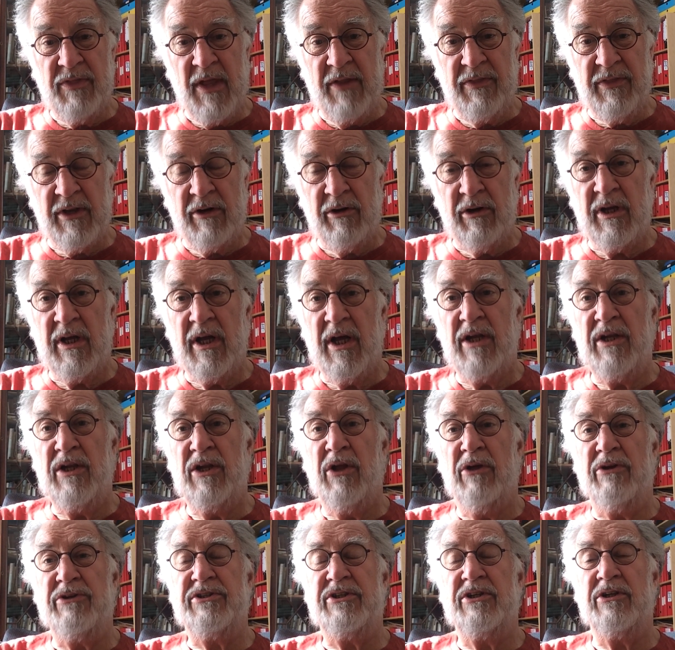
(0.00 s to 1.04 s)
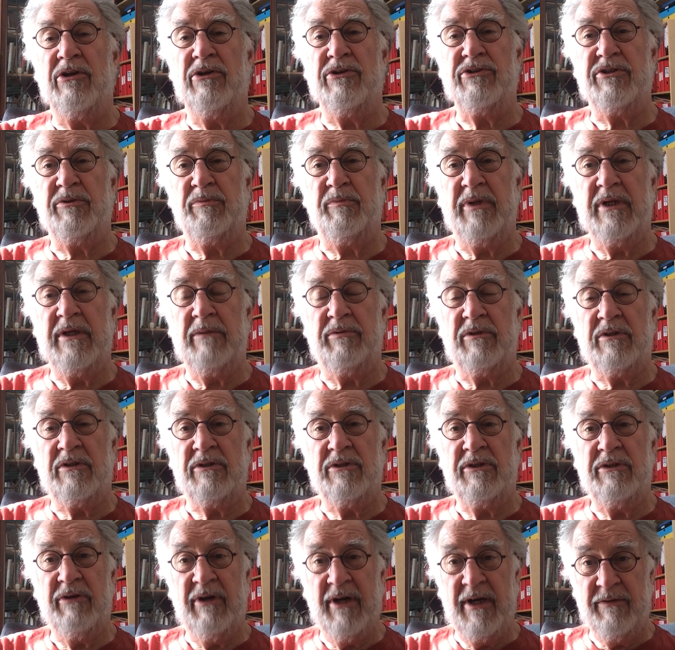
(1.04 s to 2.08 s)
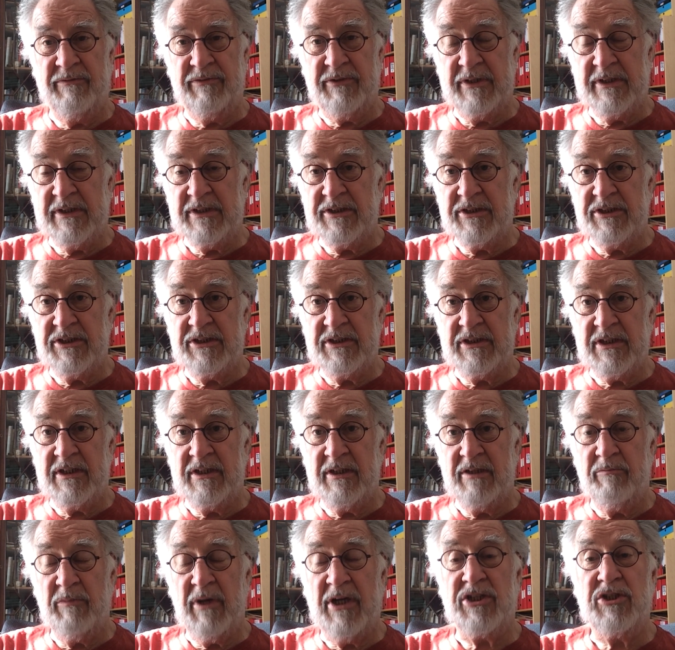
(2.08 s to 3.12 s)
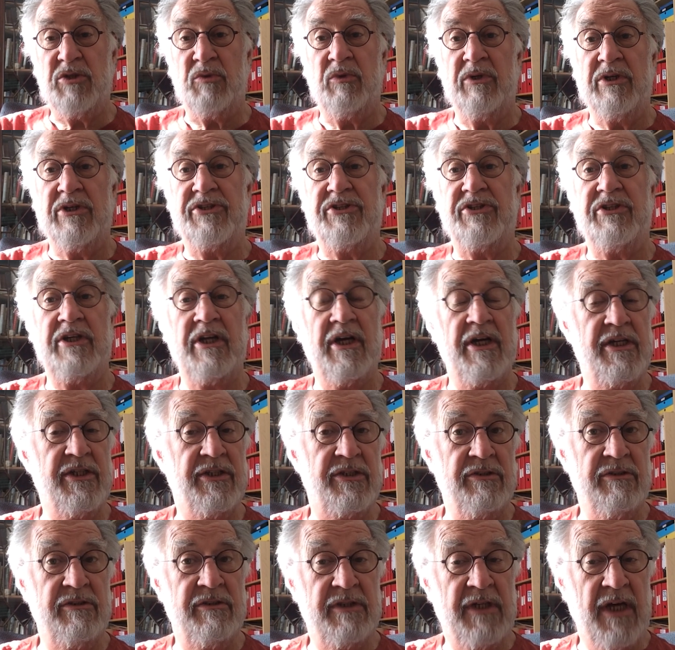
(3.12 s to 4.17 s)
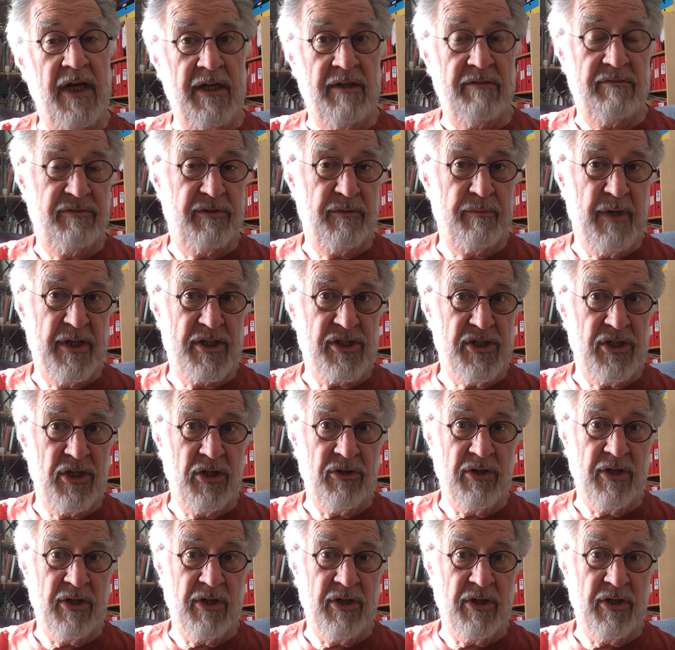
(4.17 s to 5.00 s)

that there are lots and lots of people who have things much worse than I do and for much